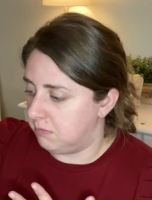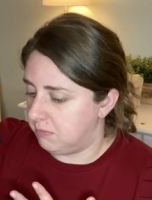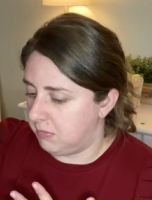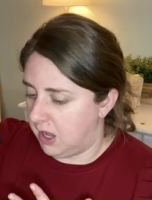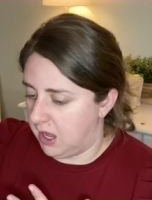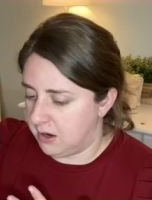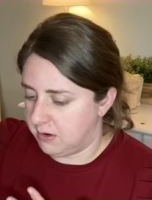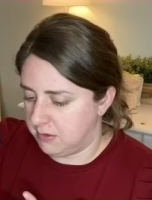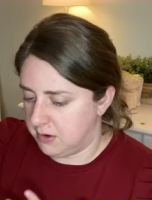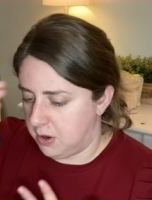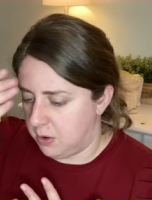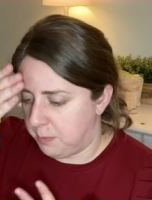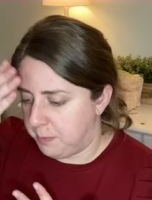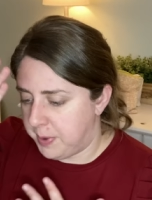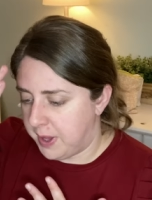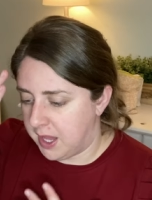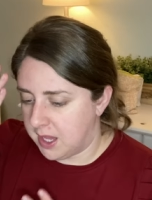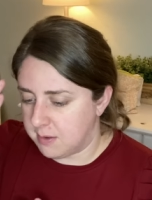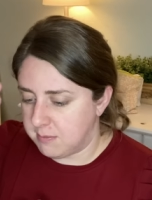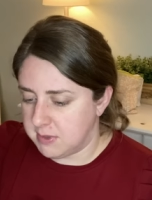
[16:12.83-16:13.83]
I don't know,
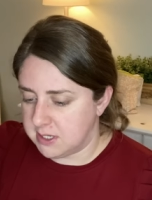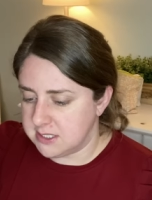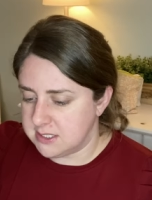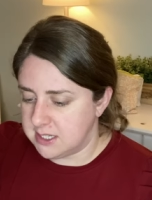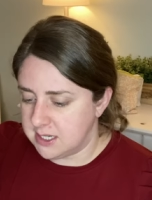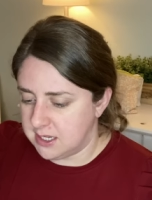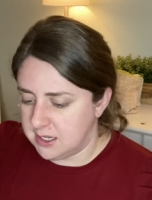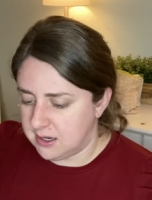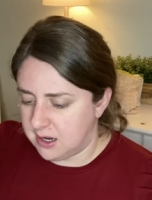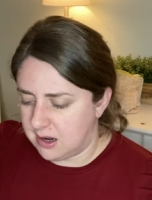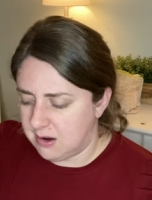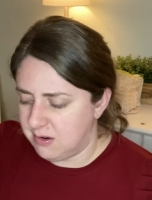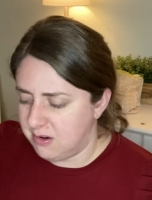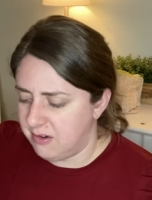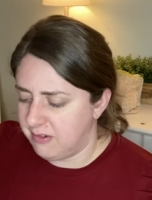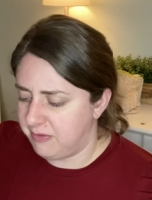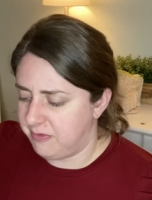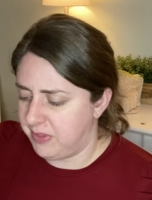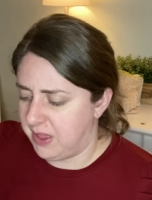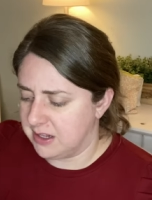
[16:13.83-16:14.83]
pigmented. I don't know
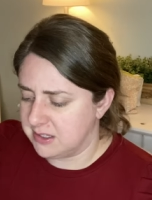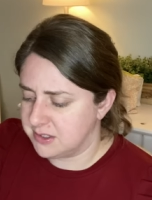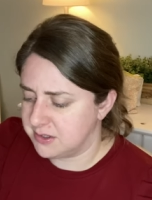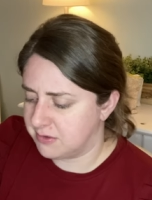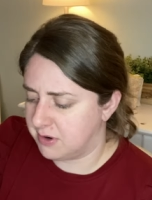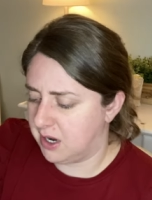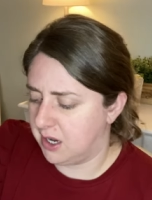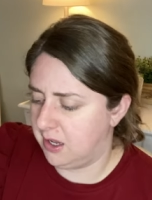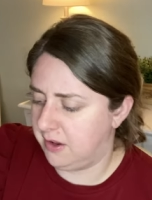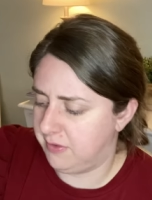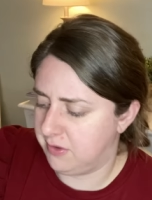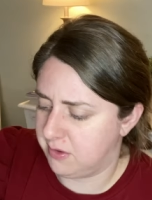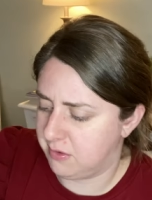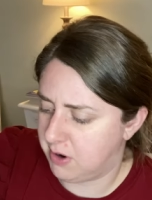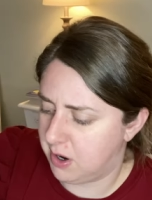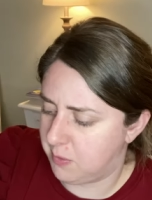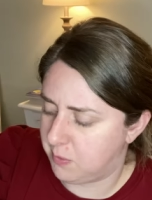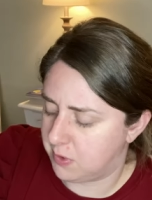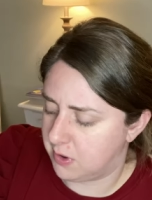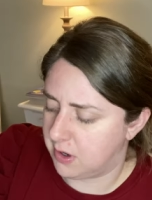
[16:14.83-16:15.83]
if that's the right, even the
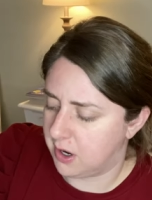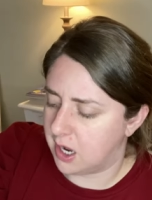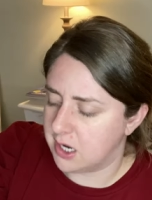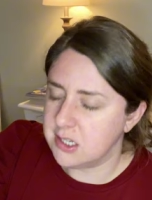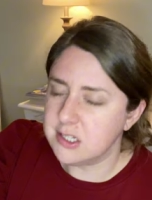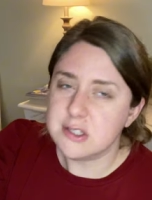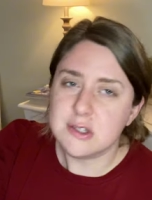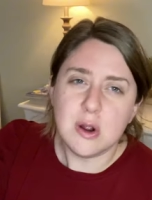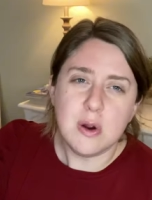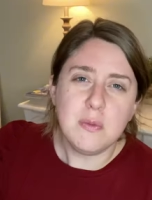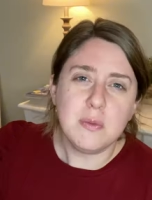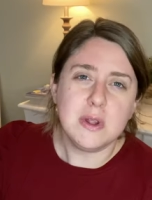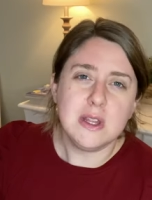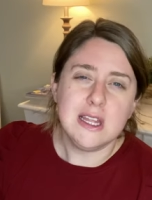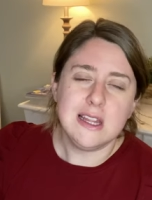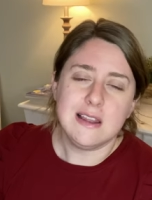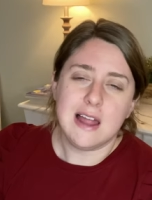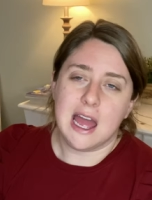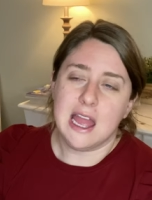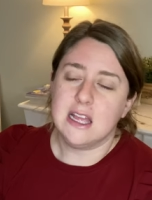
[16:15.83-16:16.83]
right word. I just don't really
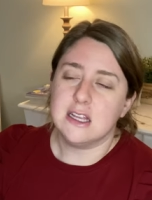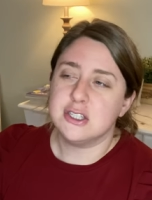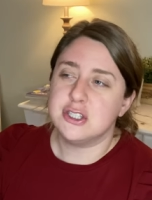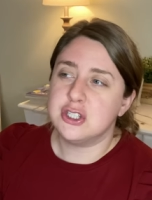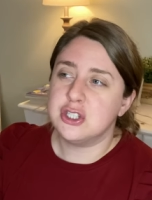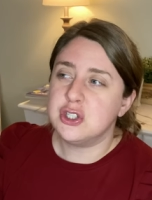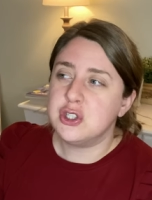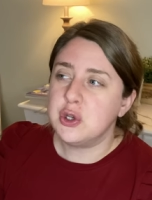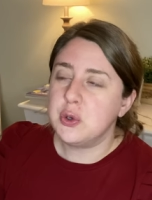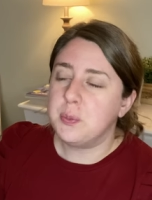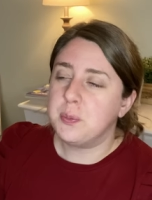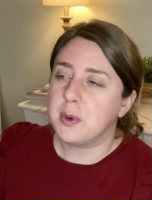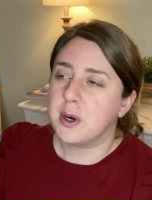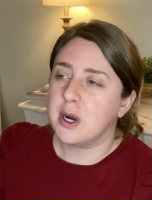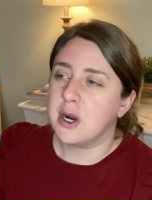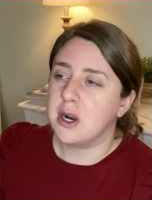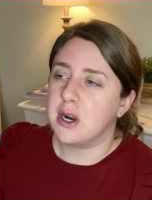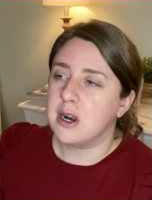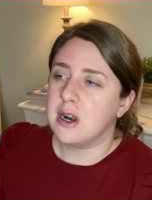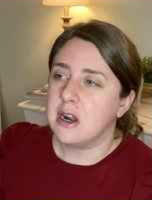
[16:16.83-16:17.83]
like
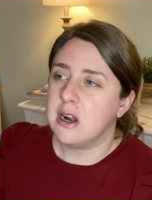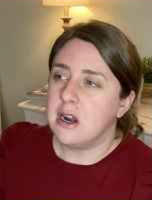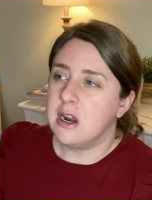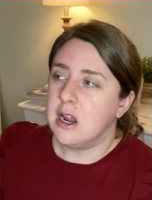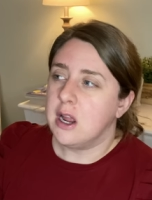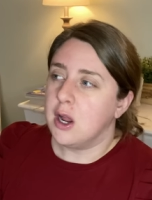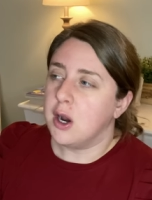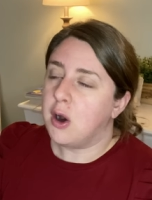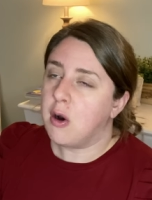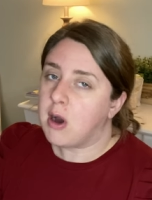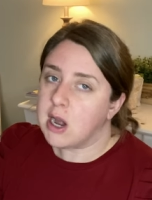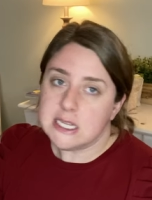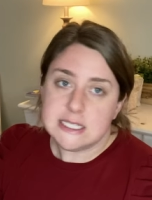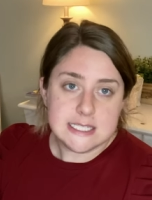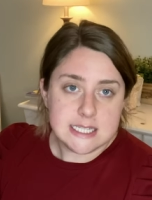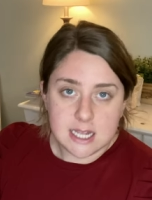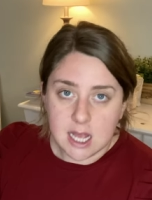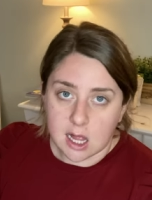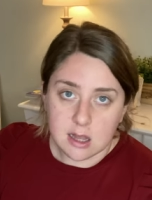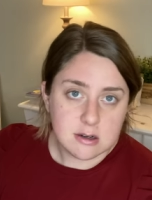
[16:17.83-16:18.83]
super crazy
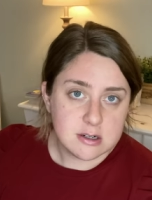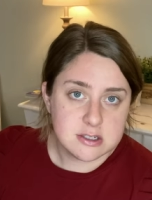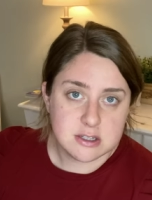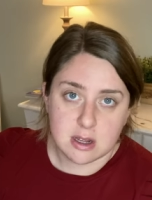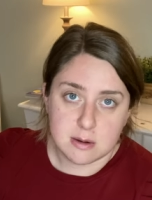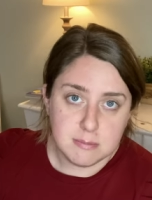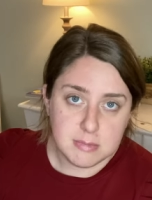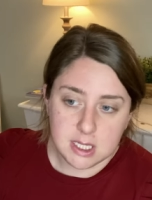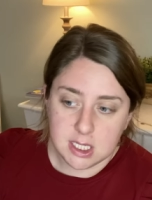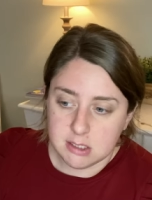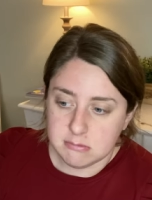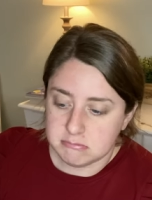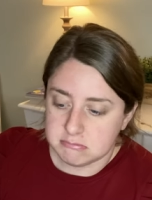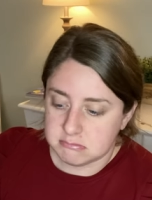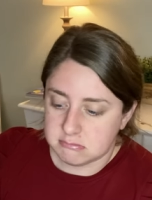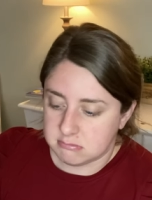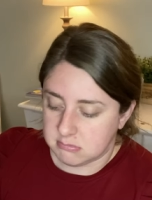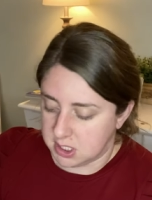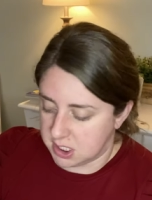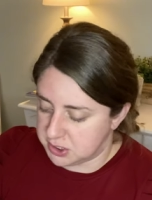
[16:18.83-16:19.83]
colors on me.
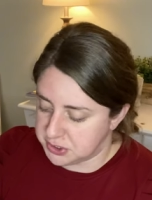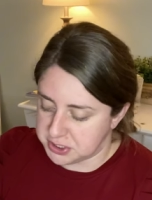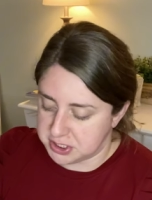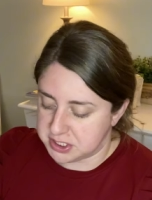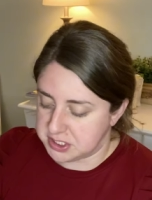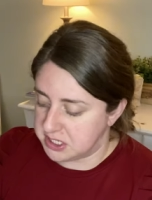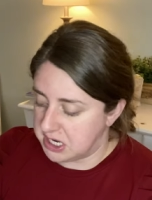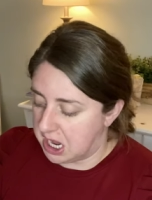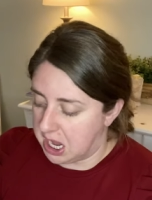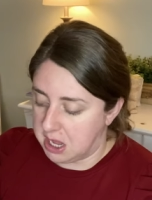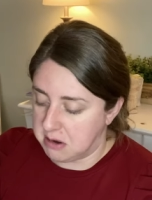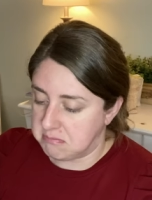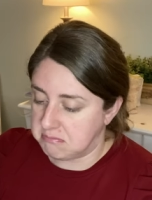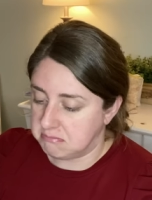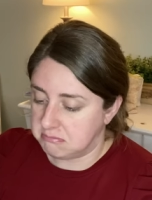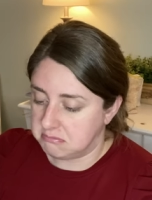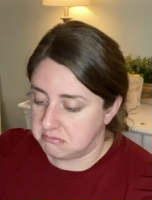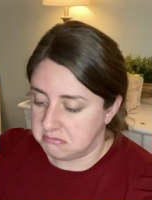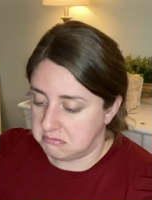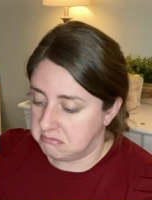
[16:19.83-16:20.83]
It's just not
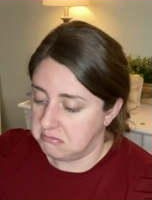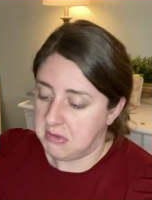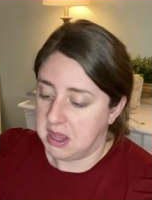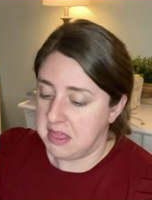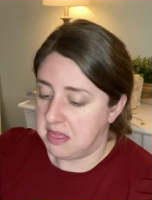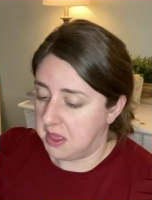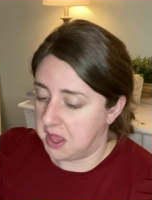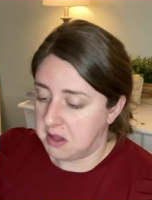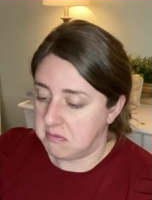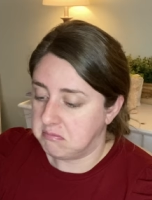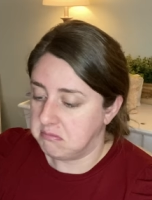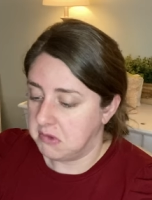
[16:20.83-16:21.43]
my thing.